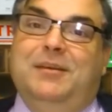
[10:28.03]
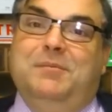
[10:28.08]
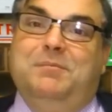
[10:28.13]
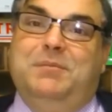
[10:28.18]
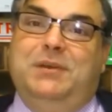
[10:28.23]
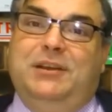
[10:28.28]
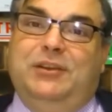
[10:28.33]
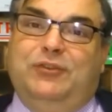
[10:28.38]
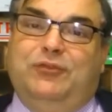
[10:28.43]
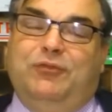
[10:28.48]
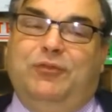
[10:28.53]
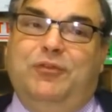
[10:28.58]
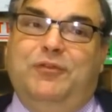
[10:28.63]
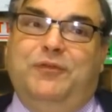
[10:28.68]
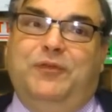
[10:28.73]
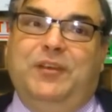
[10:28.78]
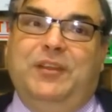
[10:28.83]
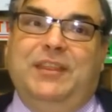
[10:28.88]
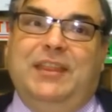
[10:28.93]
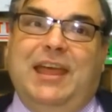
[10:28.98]
Bit of
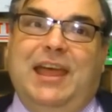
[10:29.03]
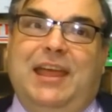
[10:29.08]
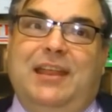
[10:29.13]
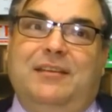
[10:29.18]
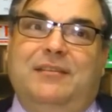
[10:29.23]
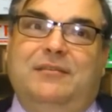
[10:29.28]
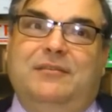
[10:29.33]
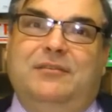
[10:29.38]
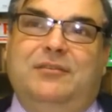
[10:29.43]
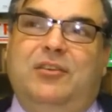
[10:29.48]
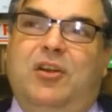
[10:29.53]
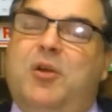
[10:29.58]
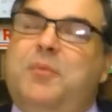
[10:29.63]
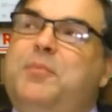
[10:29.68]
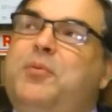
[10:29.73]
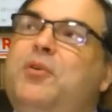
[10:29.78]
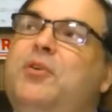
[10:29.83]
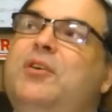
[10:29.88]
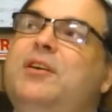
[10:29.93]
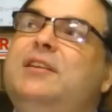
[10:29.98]
truth in that. No
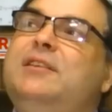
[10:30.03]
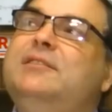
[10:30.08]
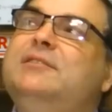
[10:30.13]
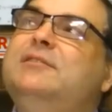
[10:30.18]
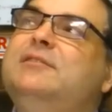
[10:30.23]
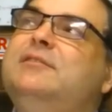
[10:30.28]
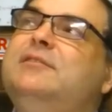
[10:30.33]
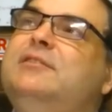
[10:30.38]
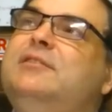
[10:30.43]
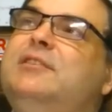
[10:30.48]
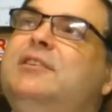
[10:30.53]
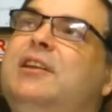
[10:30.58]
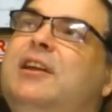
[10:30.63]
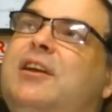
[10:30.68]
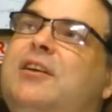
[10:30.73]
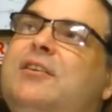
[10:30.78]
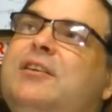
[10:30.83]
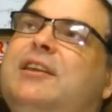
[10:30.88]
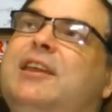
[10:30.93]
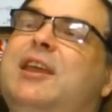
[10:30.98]
point, you
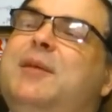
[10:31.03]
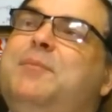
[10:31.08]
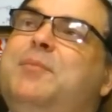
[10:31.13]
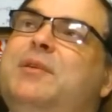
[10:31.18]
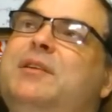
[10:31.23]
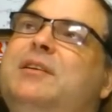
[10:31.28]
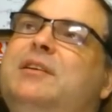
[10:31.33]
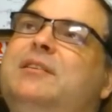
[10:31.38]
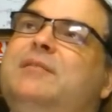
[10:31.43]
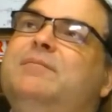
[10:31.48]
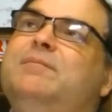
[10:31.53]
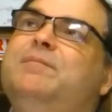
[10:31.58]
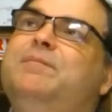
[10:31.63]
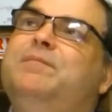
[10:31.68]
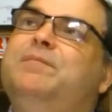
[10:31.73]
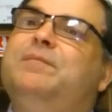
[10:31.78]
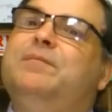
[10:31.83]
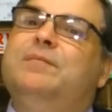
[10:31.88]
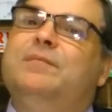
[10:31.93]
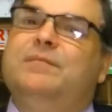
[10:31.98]
know, keeping it
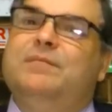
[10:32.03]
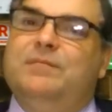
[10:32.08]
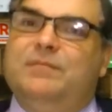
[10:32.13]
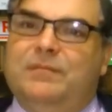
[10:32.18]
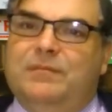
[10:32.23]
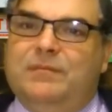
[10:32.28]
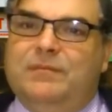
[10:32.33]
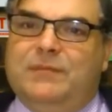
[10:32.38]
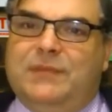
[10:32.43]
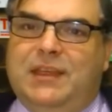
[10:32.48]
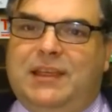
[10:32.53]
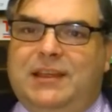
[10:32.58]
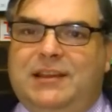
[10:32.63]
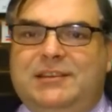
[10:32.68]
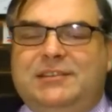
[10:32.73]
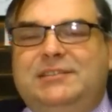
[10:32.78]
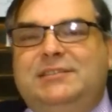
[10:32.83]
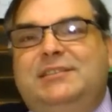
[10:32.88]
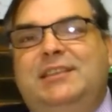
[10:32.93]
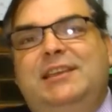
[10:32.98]

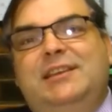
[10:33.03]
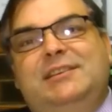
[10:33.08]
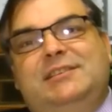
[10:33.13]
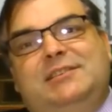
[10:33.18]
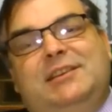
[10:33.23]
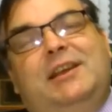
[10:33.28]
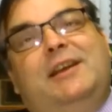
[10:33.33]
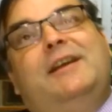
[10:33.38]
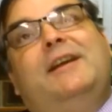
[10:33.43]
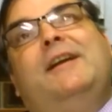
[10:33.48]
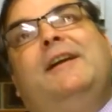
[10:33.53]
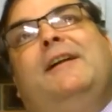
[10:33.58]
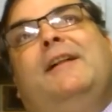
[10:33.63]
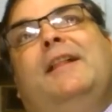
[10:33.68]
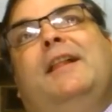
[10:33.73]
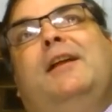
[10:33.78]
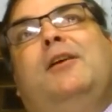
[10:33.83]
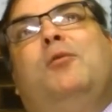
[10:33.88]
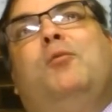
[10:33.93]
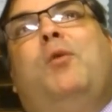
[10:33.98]
things things are
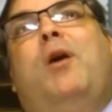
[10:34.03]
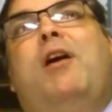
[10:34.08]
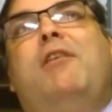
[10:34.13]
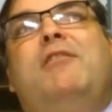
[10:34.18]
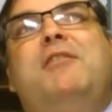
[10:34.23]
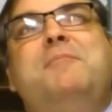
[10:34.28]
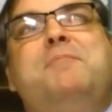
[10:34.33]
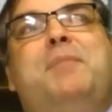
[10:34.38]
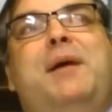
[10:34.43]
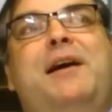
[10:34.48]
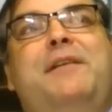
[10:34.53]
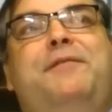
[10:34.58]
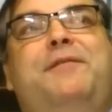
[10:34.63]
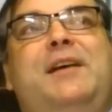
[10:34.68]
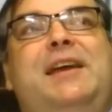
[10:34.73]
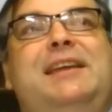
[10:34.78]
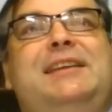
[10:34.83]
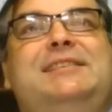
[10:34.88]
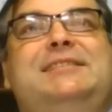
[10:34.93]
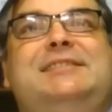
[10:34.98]
Warren
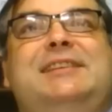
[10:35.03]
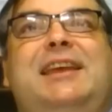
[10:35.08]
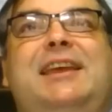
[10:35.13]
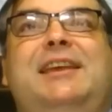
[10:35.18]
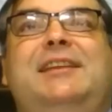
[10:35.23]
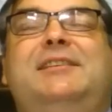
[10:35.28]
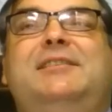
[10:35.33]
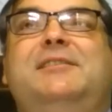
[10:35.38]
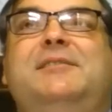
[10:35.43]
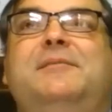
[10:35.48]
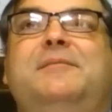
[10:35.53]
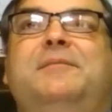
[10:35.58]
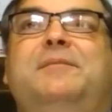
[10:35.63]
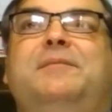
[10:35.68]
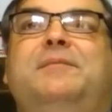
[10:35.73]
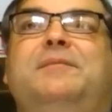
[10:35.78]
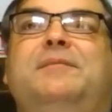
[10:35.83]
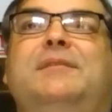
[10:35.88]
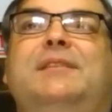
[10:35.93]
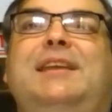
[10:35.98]
Buffett said
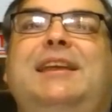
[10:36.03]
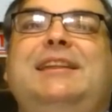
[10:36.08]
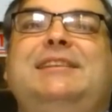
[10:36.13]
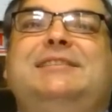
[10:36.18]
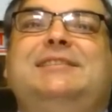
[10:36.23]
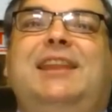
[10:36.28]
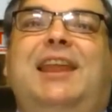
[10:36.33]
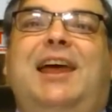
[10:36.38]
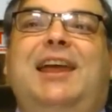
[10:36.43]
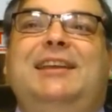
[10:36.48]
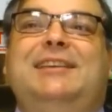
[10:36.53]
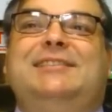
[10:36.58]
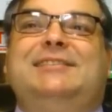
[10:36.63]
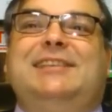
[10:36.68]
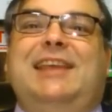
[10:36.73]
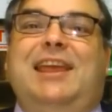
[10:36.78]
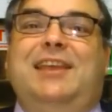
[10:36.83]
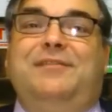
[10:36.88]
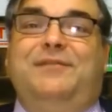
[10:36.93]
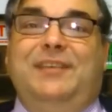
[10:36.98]
it's like
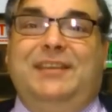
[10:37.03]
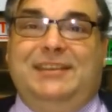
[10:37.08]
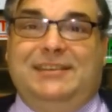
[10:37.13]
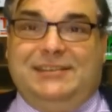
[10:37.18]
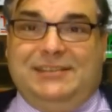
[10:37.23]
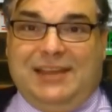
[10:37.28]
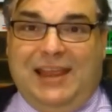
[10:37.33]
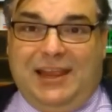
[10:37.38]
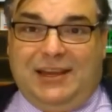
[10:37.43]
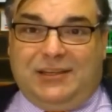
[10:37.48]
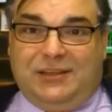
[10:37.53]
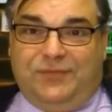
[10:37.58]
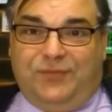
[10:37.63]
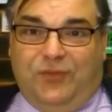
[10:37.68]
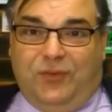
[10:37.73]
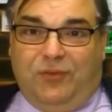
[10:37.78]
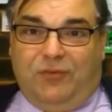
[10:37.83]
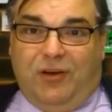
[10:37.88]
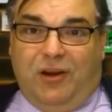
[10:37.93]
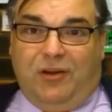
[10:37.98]
saving sex
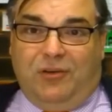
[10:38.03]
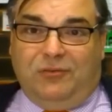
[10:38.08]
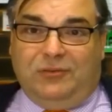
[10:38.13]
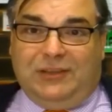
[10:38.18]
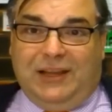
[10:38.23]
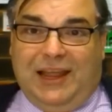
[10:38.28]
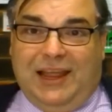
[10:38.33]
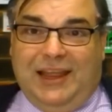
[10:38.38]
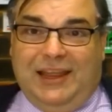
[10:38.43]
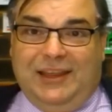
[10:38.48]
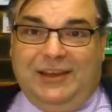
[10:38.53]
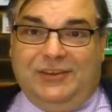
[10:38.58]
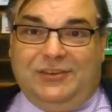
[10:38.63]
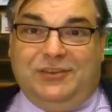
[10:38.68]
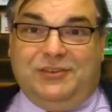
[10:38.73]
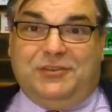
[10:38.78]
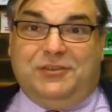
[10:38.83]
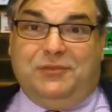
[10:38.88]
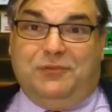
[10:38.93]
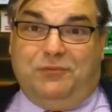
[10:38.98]
for old age.
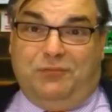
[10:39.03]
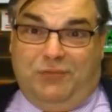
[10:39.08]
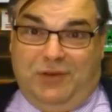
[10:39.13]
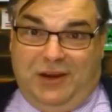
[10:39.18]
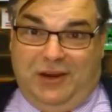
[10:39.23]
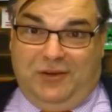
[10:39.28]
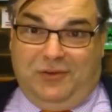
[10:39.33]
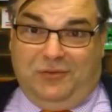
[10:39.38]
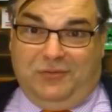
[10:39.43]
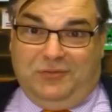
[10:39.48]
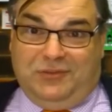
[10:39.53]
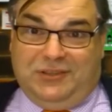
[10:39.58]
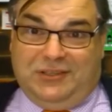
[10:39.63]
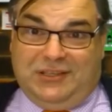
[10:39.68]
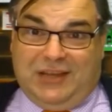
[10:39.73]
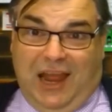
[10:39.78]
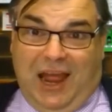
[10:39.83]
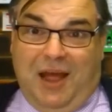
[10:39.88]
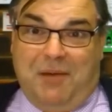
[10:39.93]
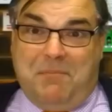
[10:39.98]
It's a real
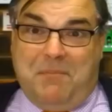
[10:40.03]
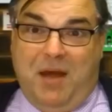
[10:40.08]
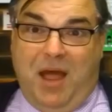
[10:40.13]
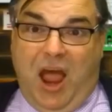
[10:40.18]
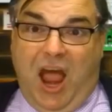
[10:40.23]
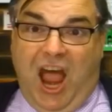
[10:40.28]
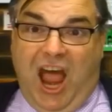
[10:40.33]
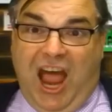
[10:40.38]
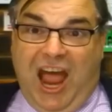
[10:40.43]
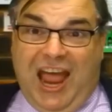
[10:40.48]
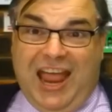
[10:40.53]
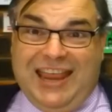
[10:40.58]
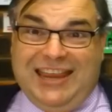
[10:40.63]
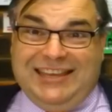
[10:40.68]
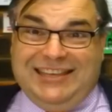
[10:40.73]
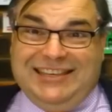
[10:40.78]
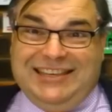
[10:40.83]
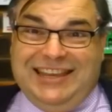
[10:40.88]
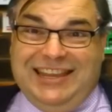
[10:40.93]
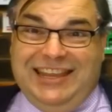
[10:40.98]
dumb
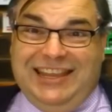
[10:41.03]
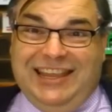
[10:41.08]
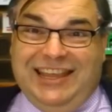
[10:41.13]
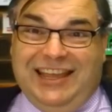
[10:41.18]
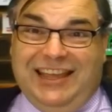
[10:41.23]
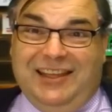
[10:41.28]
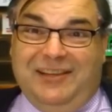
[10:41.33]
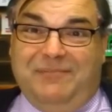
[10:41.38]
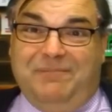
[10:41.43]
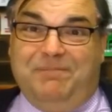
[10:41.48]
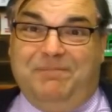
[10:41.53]
idea.